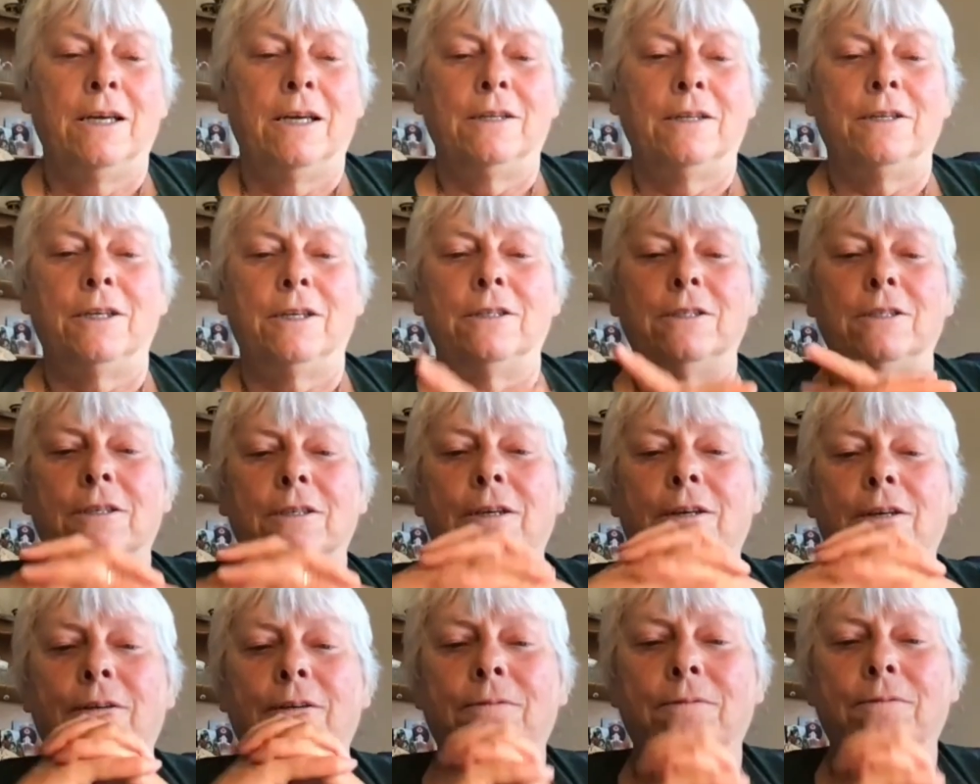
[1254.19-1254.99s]
there's
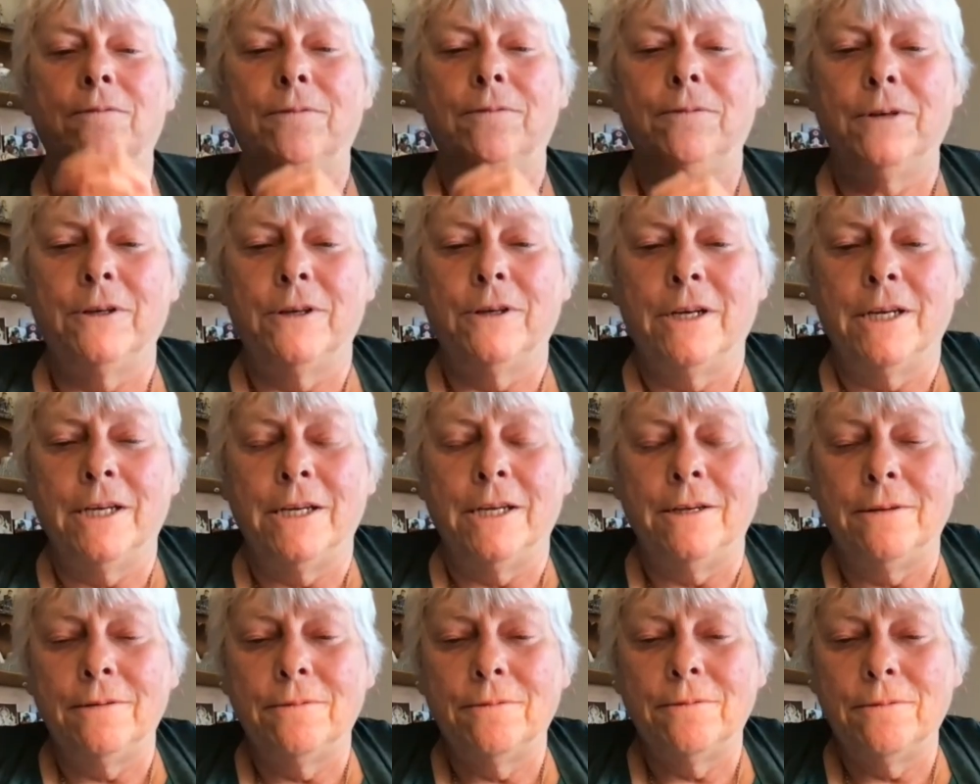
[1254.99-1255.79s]
a
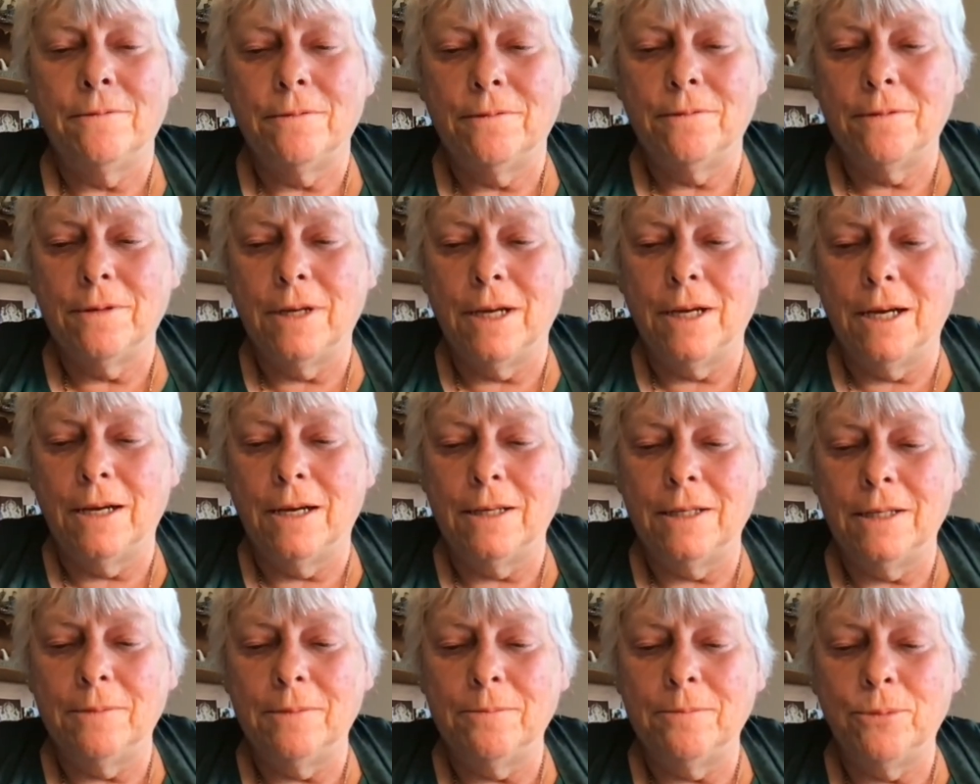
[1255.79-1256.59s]
very uh,
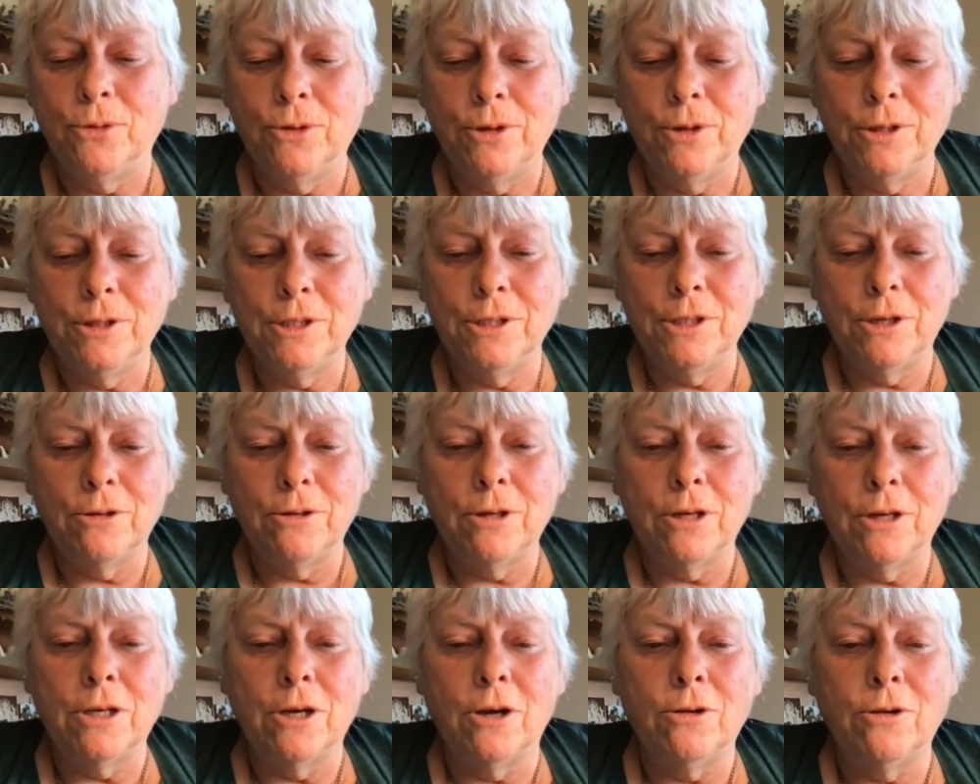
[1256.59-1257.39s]
important
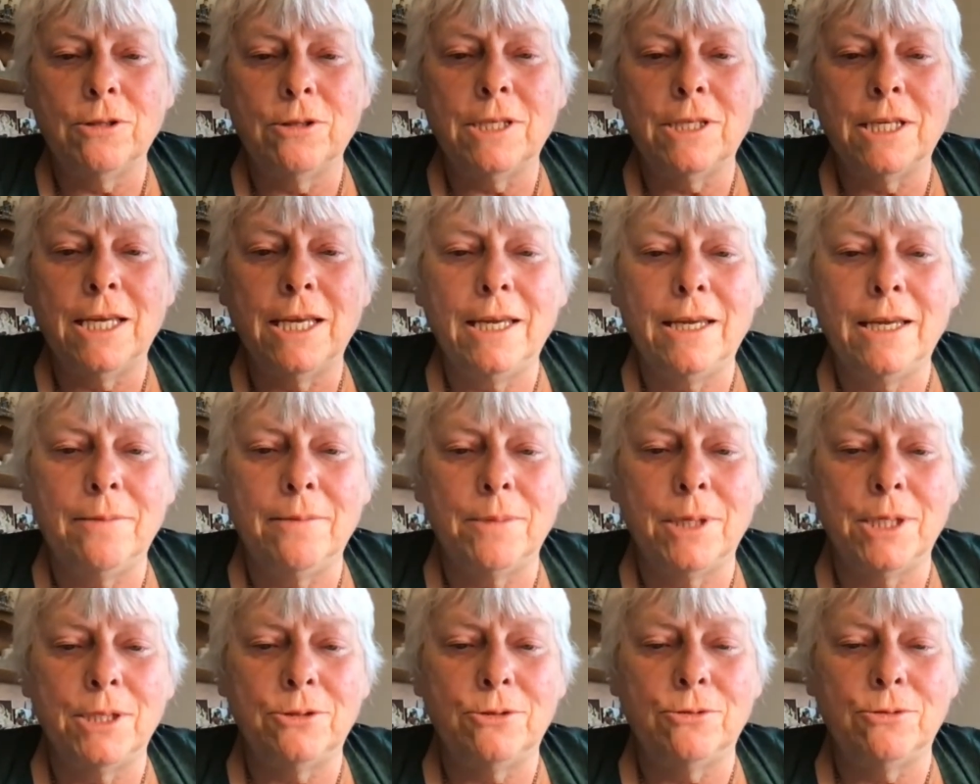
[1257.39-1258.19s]
yoga called
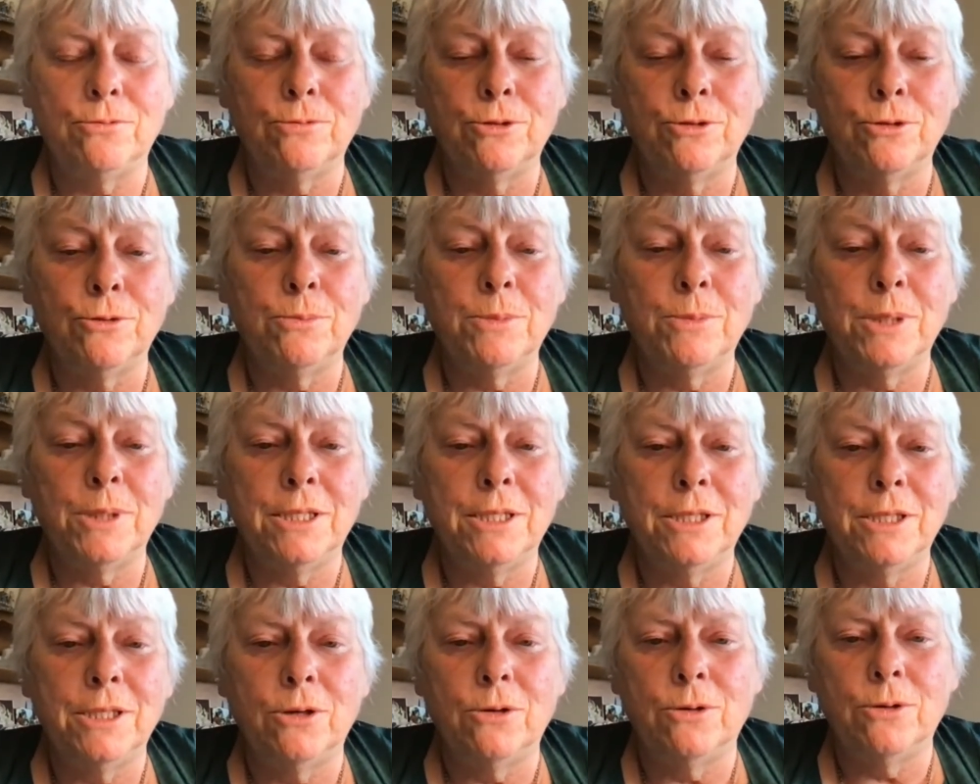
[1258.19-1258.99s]
Kemadruma
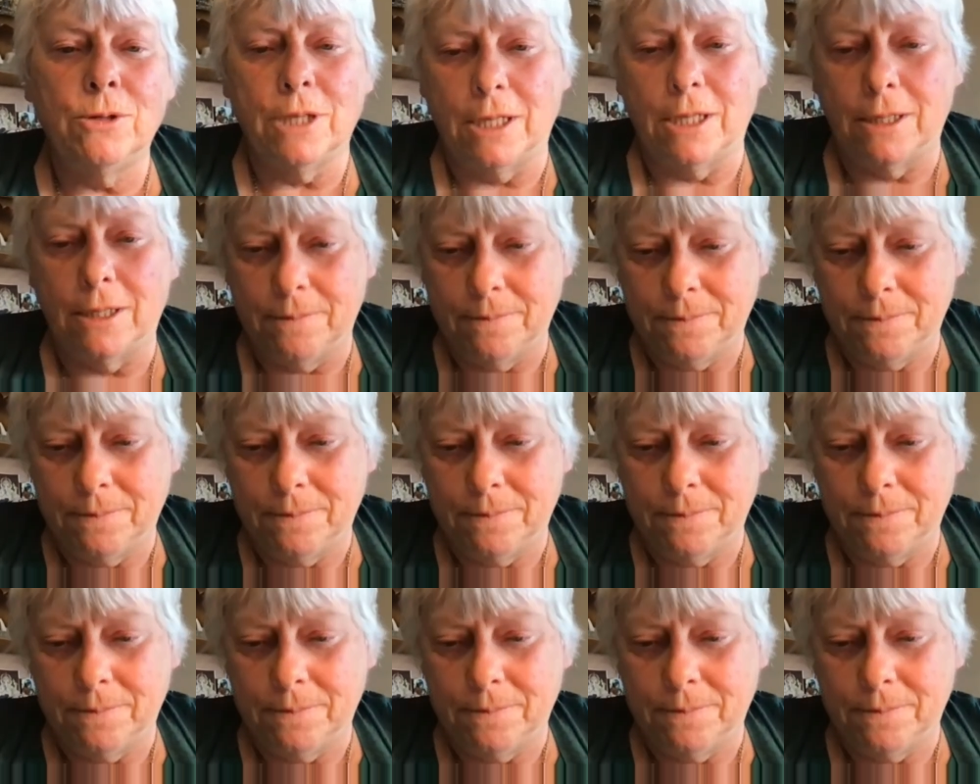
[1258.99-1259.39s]
Yoga,